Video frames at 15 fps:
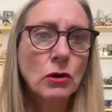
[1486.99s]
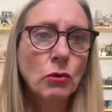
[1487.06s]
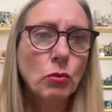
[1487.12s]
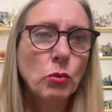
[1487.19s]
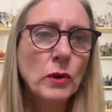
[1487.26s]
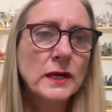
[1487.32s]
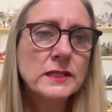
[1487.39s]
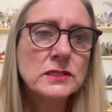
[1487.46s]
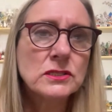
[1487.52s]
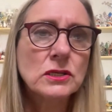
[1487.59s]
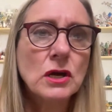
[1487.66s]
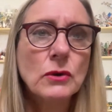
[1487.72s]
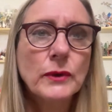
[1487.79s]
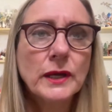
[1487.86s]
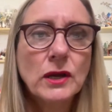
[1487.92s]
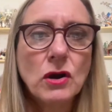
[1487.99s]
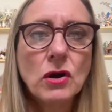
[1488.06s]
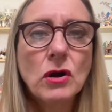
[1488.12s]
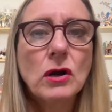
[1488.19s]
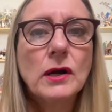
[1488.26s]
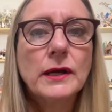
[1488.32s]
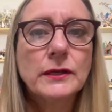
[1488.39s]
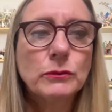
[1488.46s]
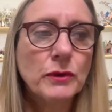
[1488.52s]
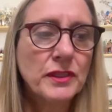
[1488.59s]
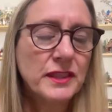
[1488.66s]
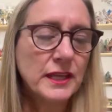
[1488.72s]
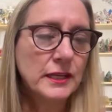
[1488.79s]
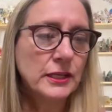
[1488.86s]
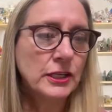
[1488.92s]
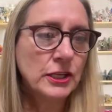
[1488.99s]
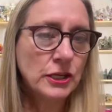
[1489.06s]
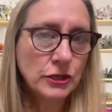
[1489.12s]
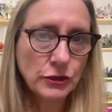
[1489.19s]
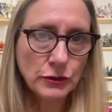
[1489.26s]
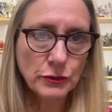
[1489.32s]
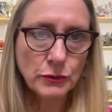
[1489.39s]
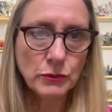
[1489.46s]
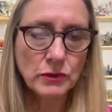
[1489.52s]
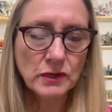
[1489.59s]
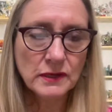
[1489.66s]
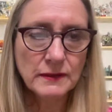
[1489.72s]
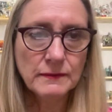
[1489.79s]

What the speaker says: What's going on within you